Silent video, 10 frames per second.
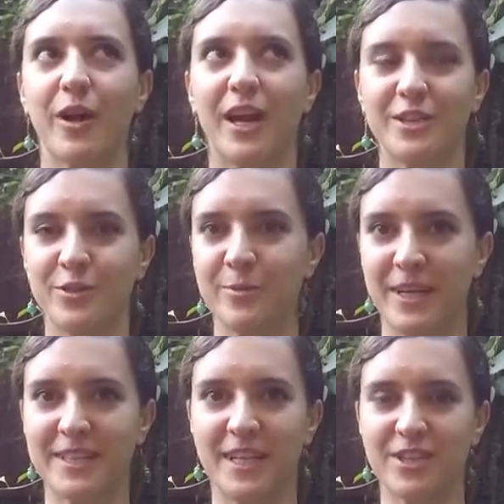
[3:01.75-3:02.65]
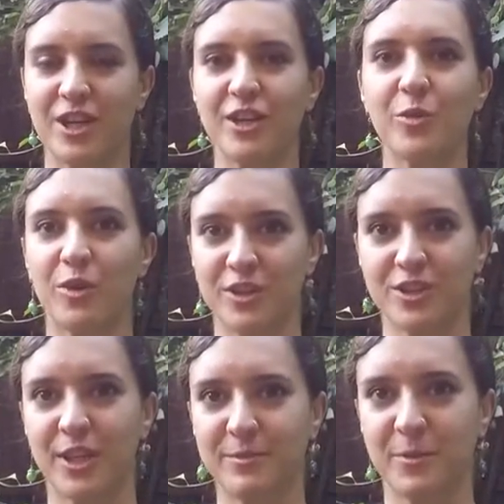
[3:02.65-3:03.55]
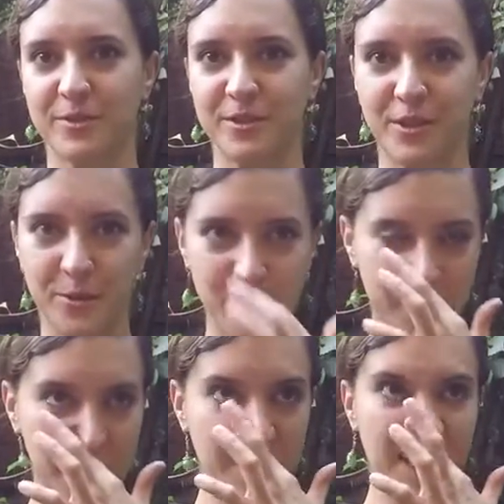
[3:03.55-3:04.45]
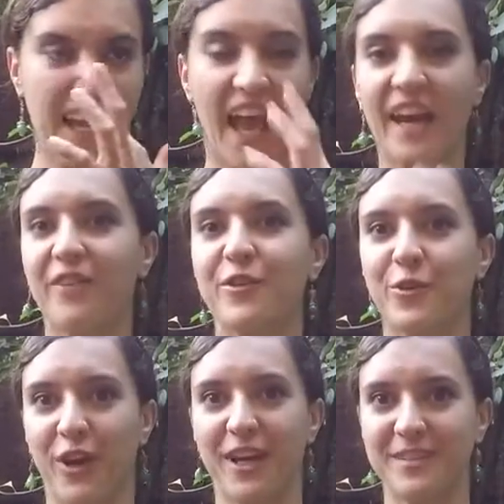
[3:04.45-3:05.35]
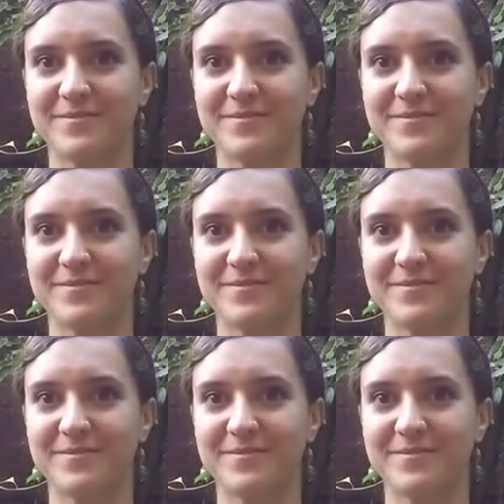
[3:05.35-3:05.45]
I do the meditation, I do all the shit I'm supposed to do and I feel great.